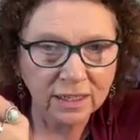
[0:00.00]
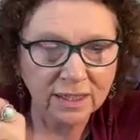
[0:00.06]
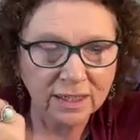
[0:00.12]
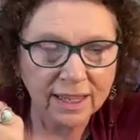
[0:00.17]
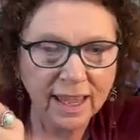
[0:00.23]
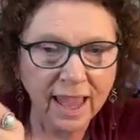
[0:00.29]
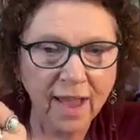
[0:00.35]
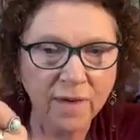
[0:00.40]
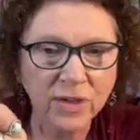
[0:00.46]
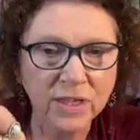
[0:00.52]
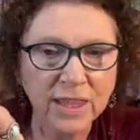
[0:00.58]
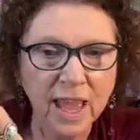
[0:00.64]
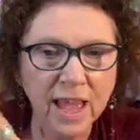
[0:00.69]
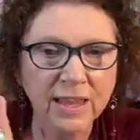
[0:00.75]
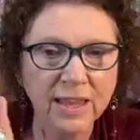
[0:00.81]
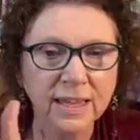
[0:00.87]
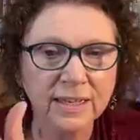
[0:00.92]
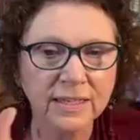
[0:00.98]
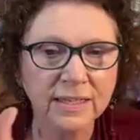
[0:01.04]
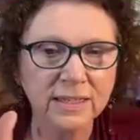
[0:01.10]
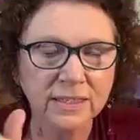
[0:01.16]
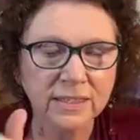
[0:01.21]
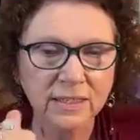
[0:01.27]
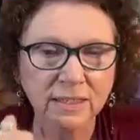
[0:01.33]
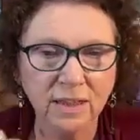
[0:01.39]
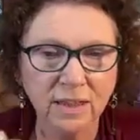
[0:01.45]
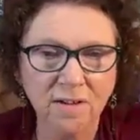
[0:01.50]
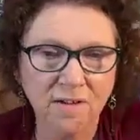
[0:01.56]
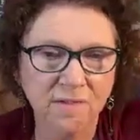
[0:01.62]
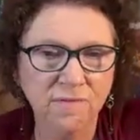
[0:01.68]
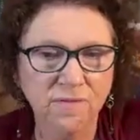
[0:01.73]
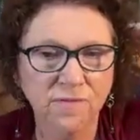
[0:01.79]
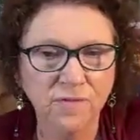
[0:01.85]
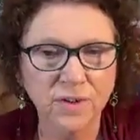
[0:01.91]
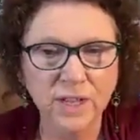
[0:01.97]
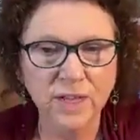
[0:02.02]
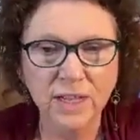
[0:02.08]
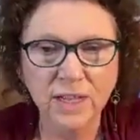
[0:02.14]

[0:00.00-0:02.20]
like having that innocence of,